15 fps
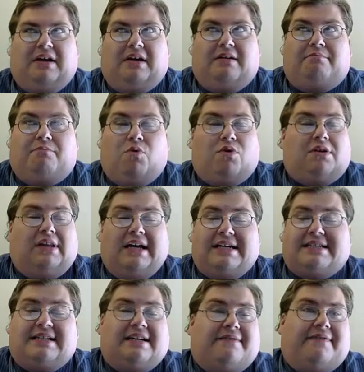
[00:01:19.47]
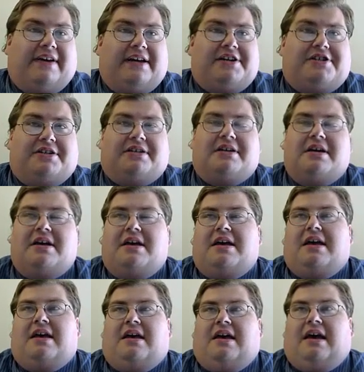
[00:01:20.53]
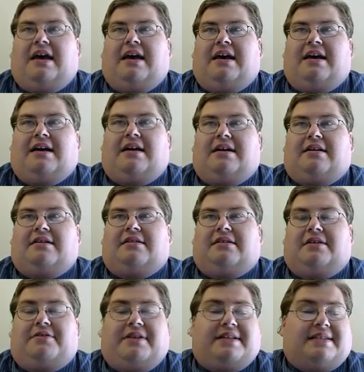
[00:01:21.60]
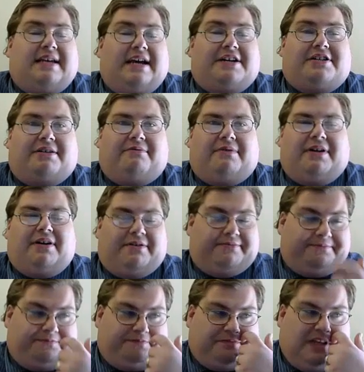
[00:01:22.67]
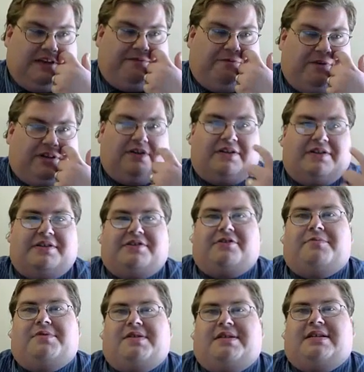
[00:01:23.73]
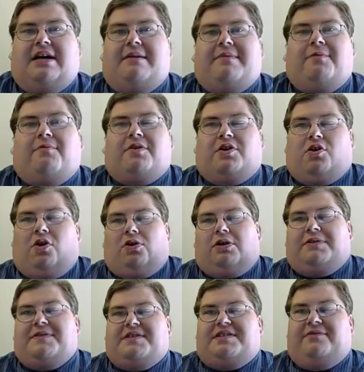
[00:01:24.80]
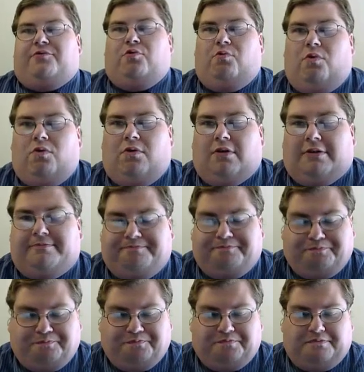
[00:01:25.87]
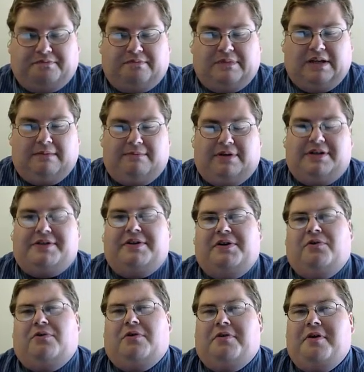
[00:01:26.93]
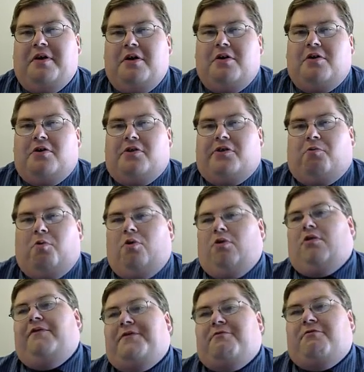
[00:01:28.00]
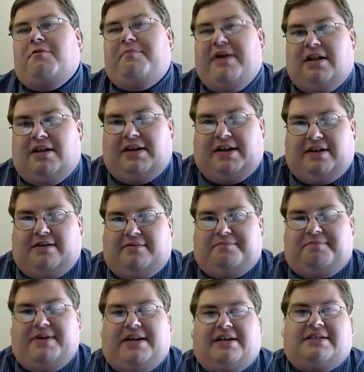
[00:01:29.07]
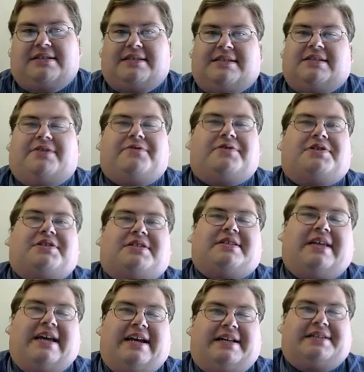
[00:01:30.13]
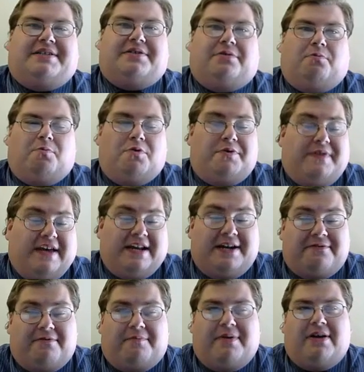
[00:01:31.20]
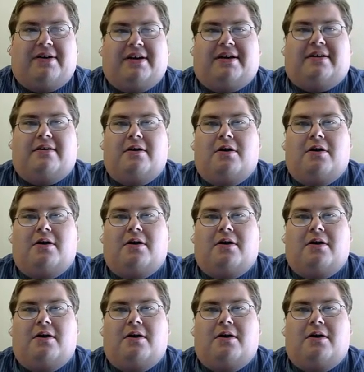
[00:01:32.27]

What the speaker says: more or less an invasion. And, that's actually, if we look at the terms of the time, they wouldn't call it the Civil War, but in the North, the War of the Rebellion, because the Southern states were then in rebellion.